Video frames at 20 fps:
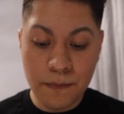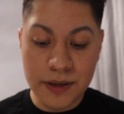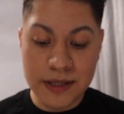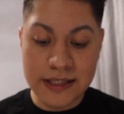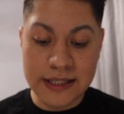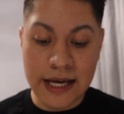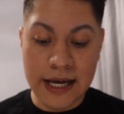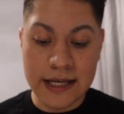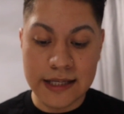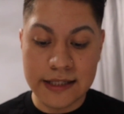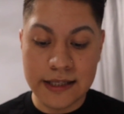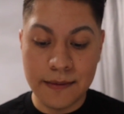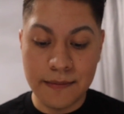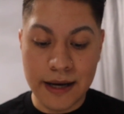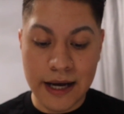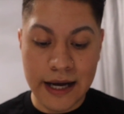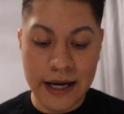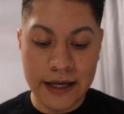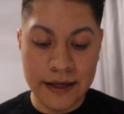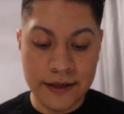potassium
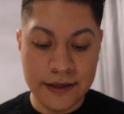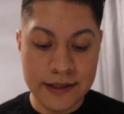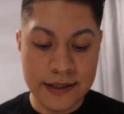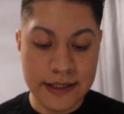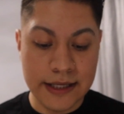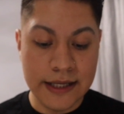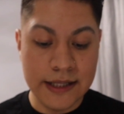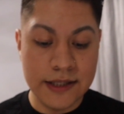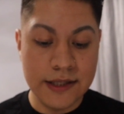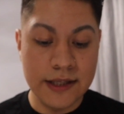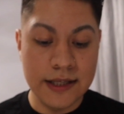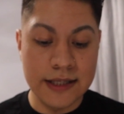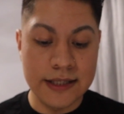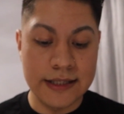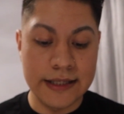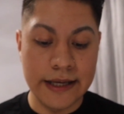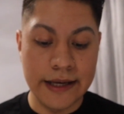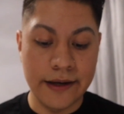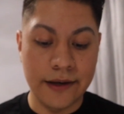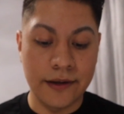ions into the
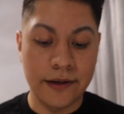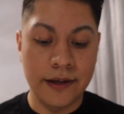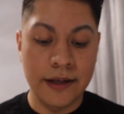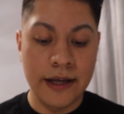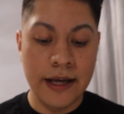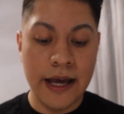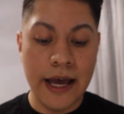cell